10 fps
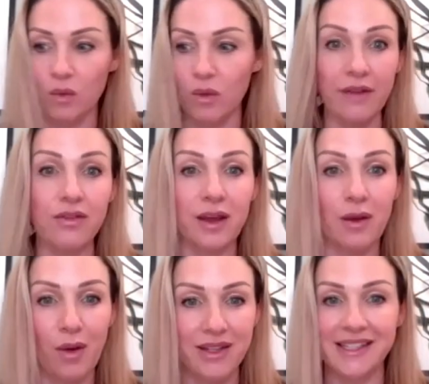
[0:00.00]
whenever
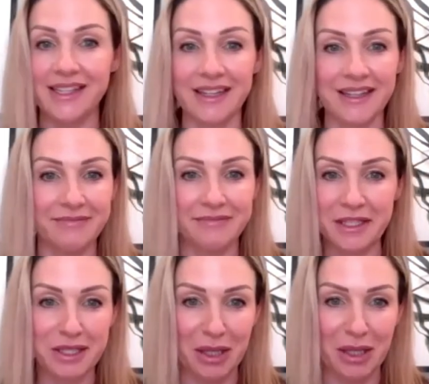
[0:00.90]
they want to see it,
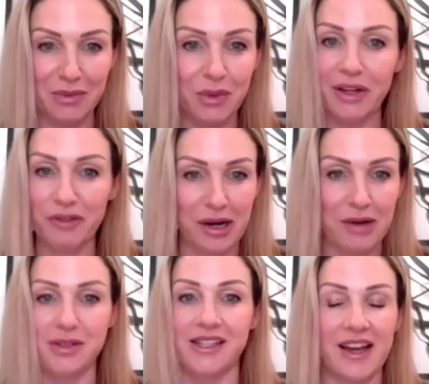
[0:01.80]
24
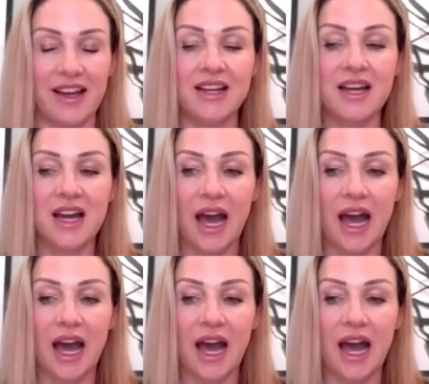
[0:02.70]
hours a day.